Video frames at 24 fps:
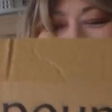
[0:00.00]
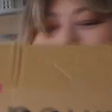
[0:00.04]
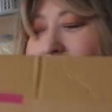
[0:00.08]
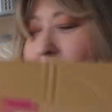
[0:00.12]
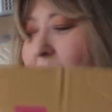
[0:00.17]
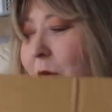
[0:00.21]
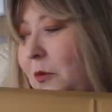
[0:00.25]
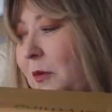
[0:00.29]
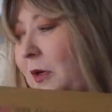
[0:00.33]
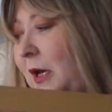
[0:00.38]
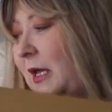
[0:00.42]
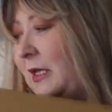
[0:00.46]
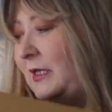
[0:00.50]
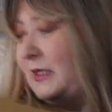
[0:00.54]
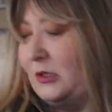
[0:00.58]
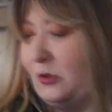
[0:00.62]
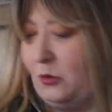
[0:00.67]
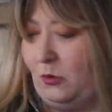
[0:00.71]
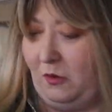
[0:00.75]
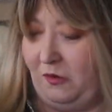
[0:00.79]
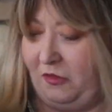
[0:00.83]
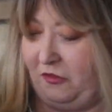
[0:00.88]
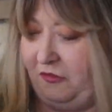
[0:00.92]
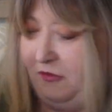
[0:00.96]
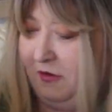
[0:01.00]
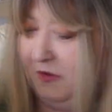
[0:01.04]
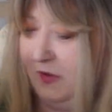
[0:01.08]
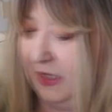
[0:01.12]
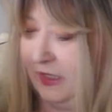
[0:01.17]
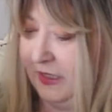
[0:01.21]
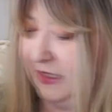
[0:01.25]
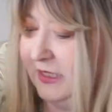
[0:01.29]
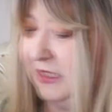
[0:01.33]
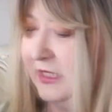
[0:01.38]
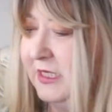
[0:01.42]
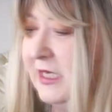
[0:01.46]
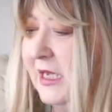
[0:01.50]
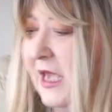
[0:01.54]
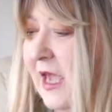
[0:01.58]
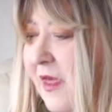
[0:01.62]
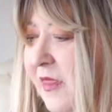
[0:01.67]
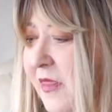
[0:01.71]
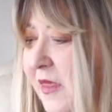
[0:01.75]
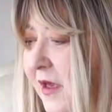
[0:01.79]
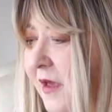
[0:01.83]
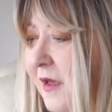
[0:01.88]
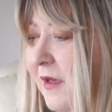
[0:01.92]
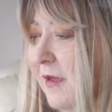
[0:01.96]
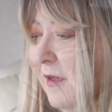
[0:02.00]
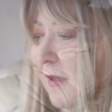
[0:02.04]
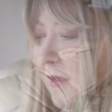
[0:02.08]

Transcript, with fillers: So let's go through this together.